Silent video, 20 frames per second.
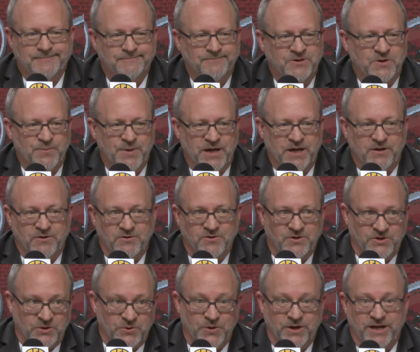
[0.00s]
To be
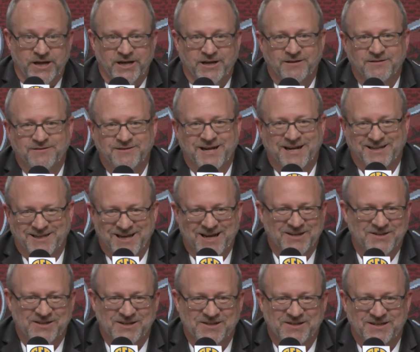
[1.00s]
doing it at the
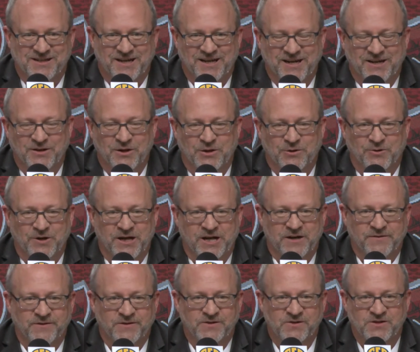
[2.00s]
SEC and the three
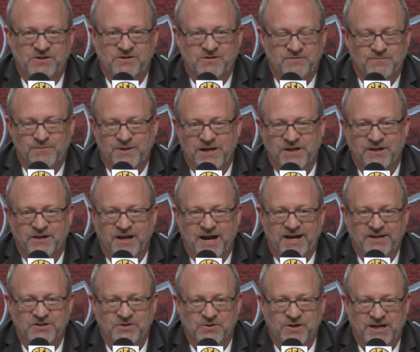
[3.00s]
of us being the
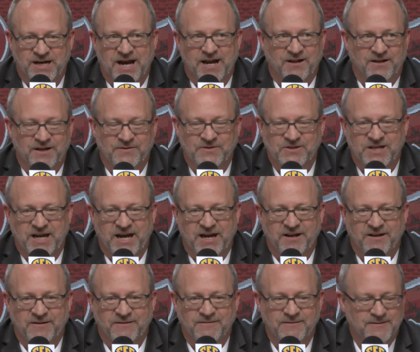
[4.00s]
last three kind of left
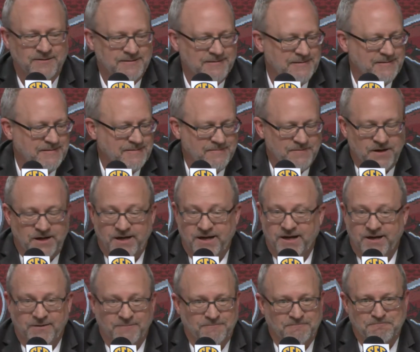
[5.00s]
standing,
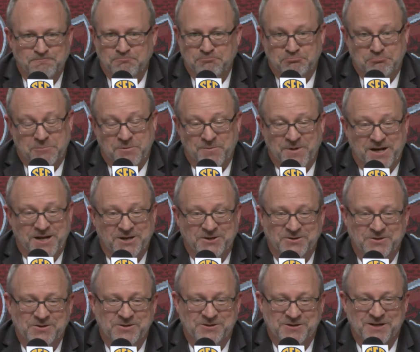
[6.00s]
I mean,
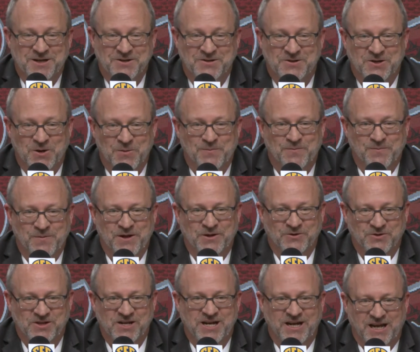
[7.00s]
it's something that'll
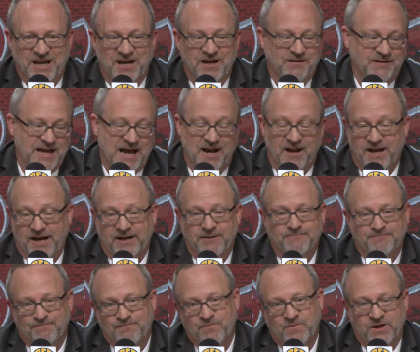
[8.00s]
sink in. Kind of like
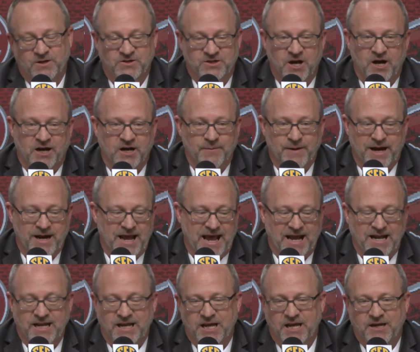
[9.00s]
they're talking about. It
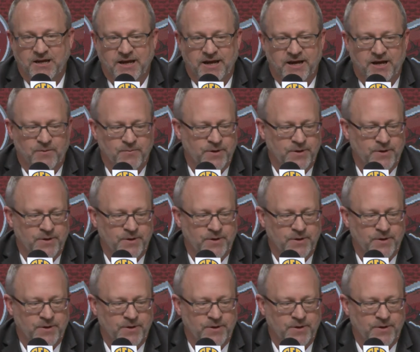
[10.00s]
hadn't hit yet.